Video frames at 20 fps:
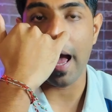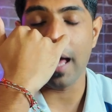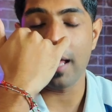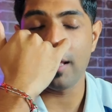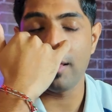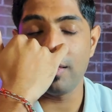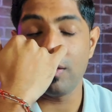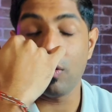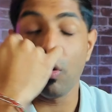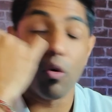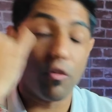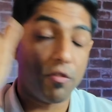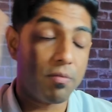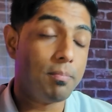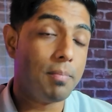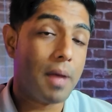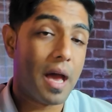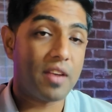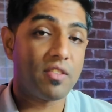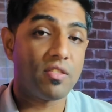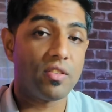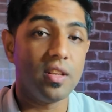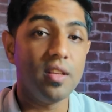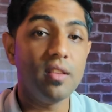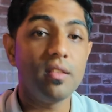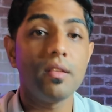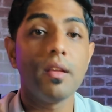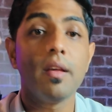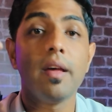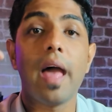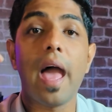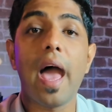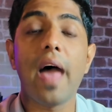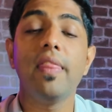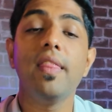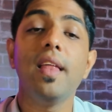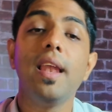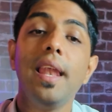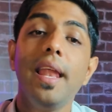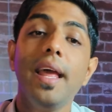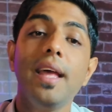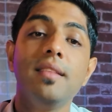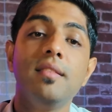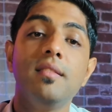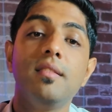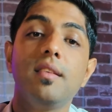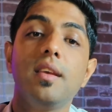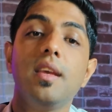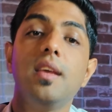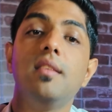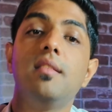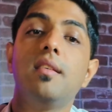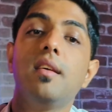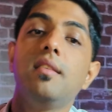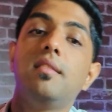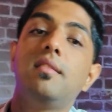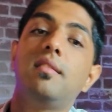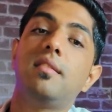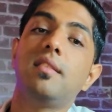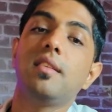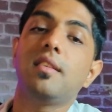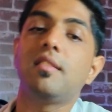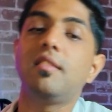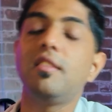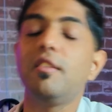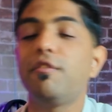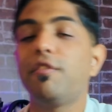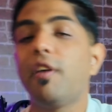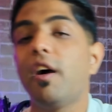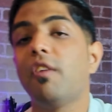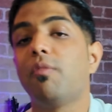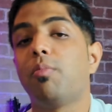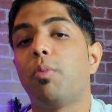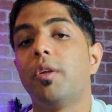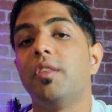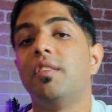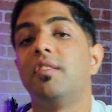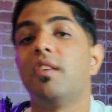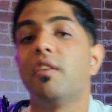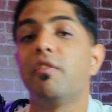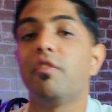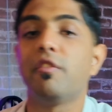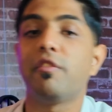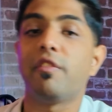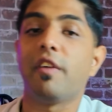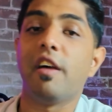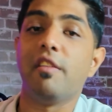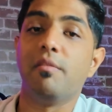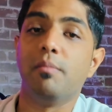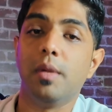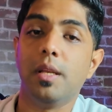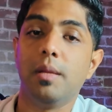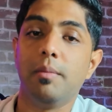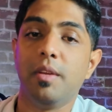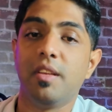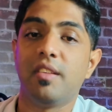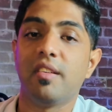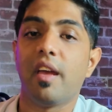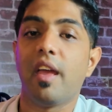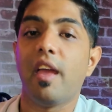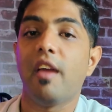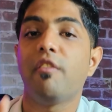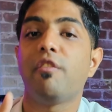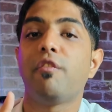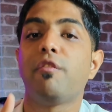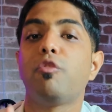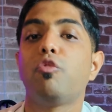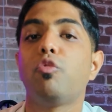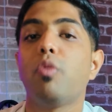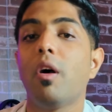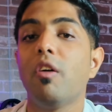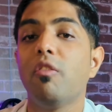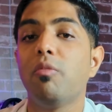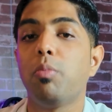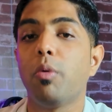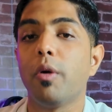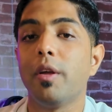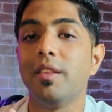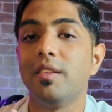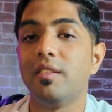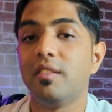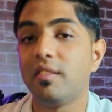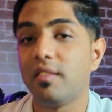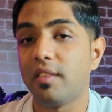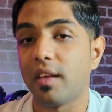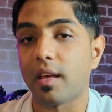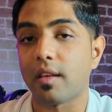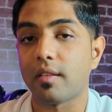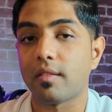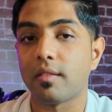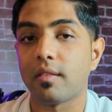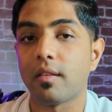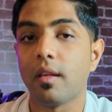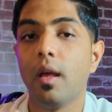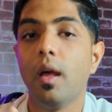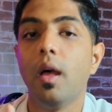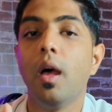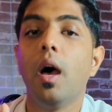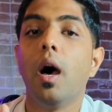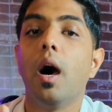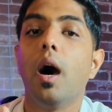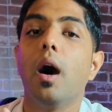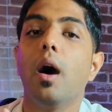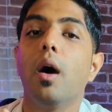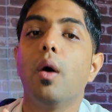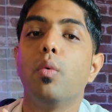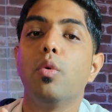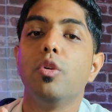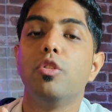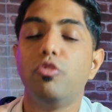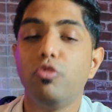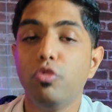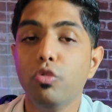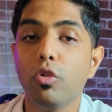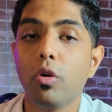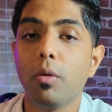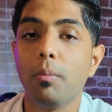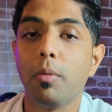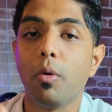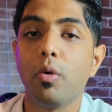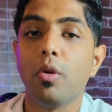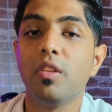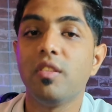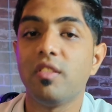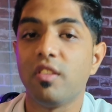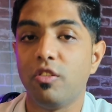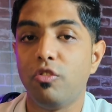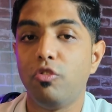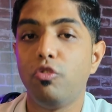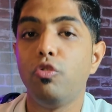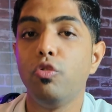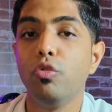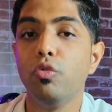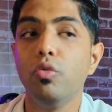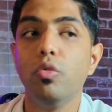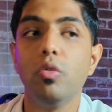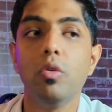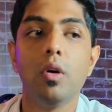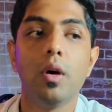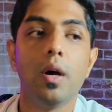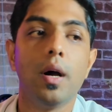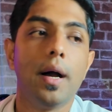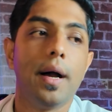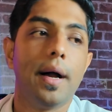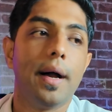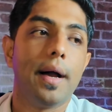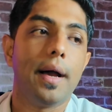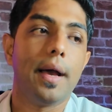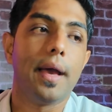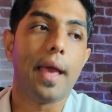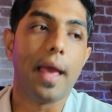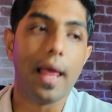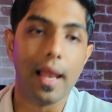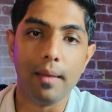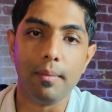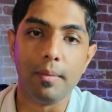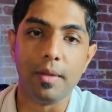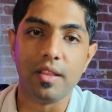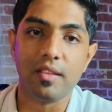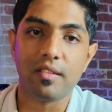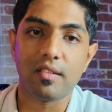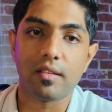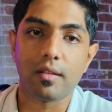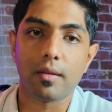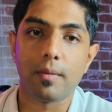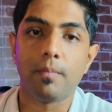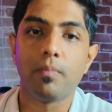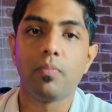and the lens is a 65.75mm f12.6 with two components and two elements.